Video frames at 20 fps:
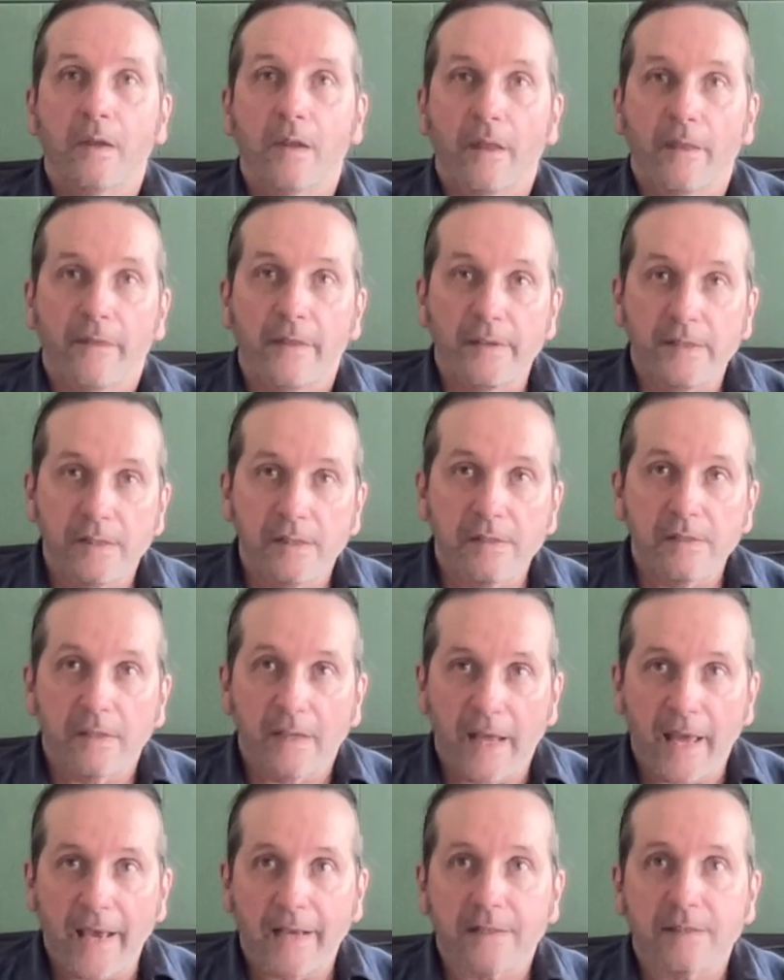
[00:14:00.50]
This is an
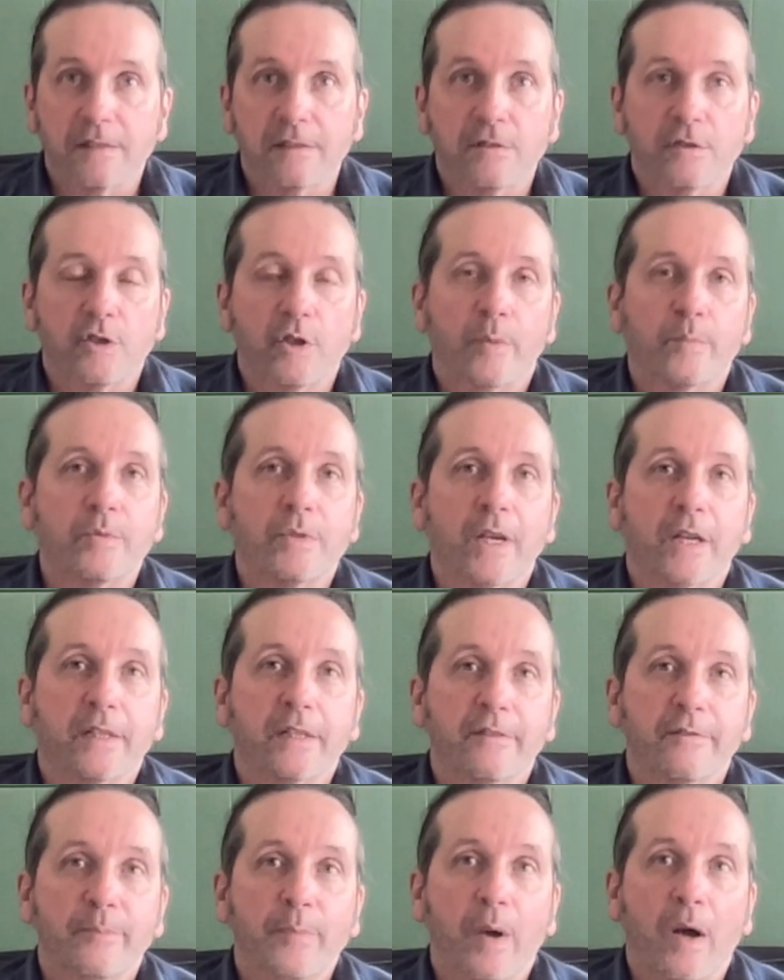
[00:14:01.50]
excellent
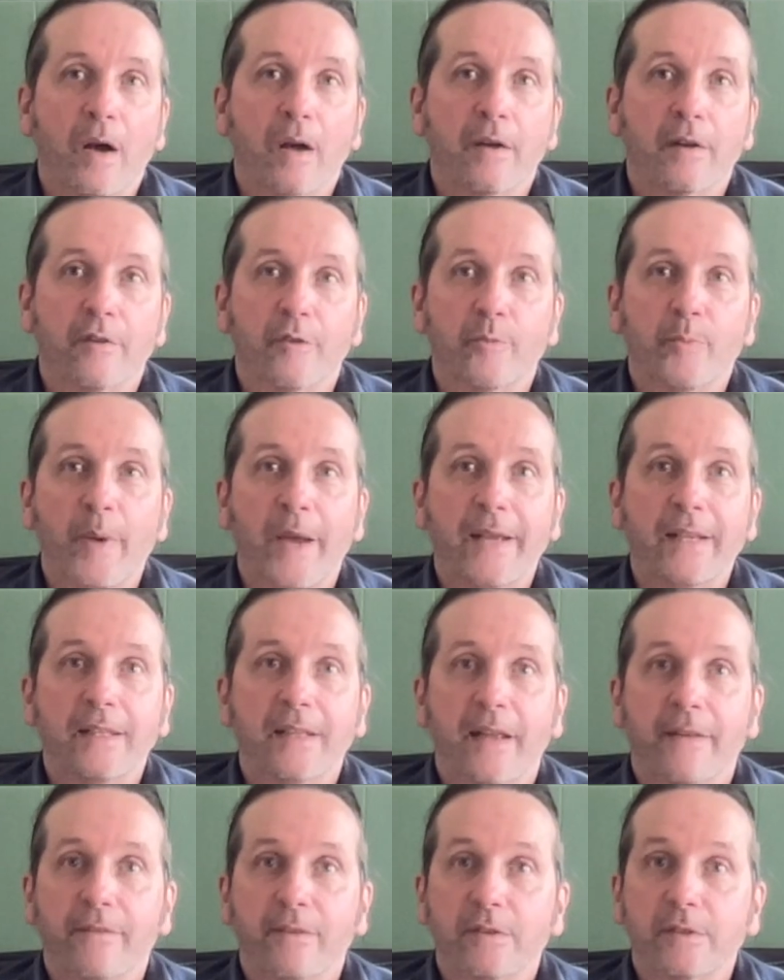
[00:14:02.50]
objective marker of pain
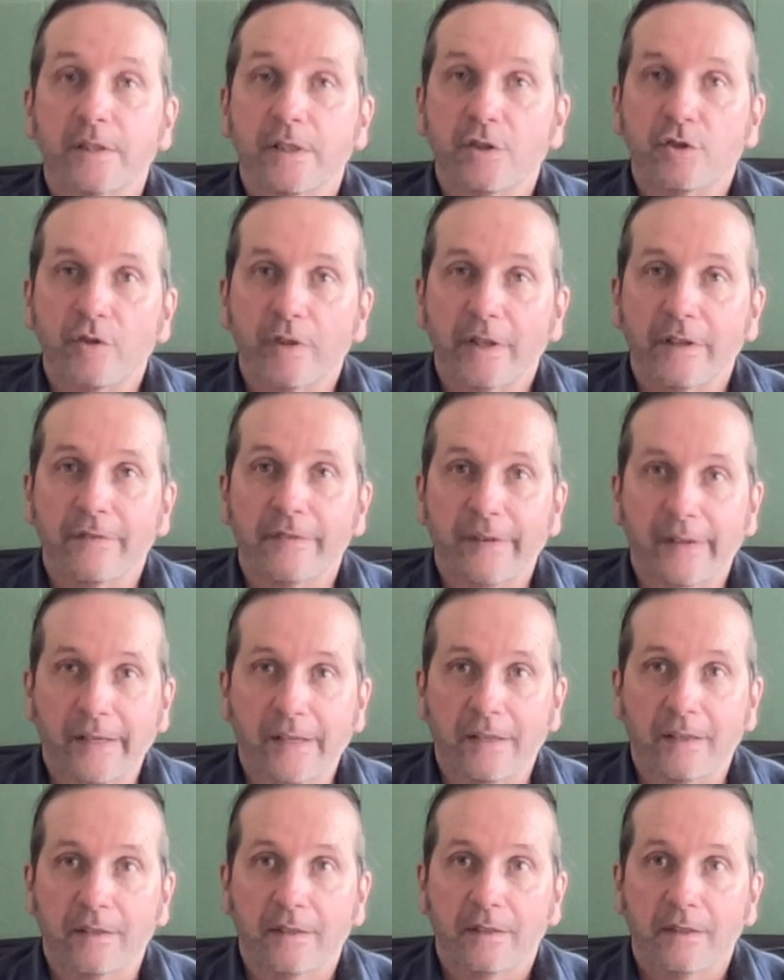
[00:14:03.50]
levels in trigger
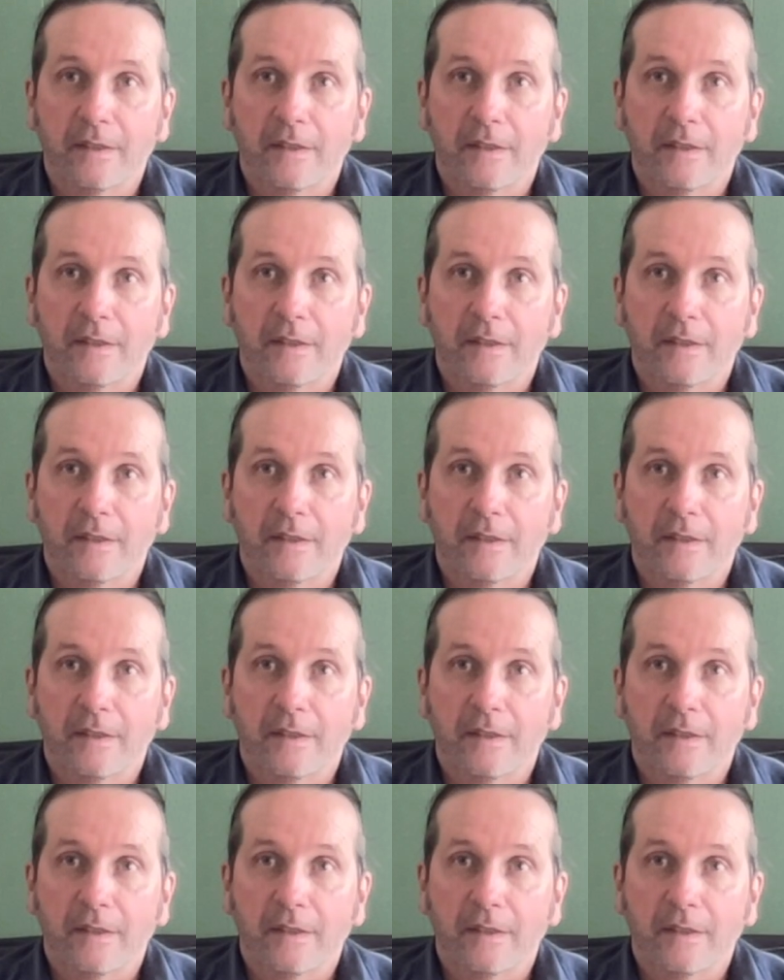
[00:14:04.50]
finger.